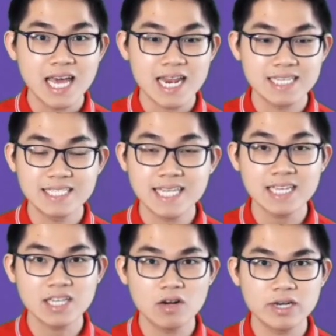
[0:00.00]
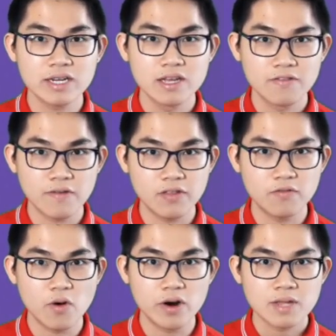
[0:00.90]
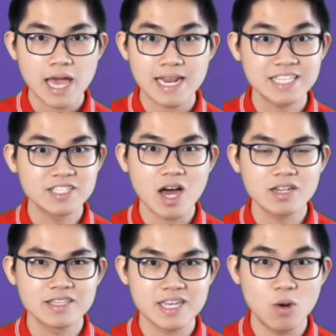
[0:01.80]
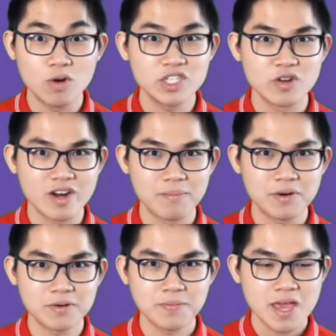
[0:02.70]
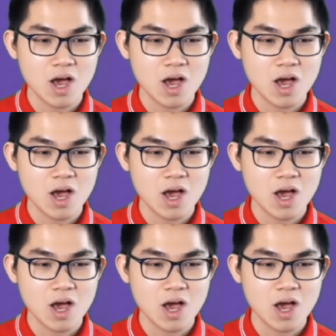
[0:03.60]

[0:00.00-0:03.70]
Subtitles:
it is 654. And that's not the original number.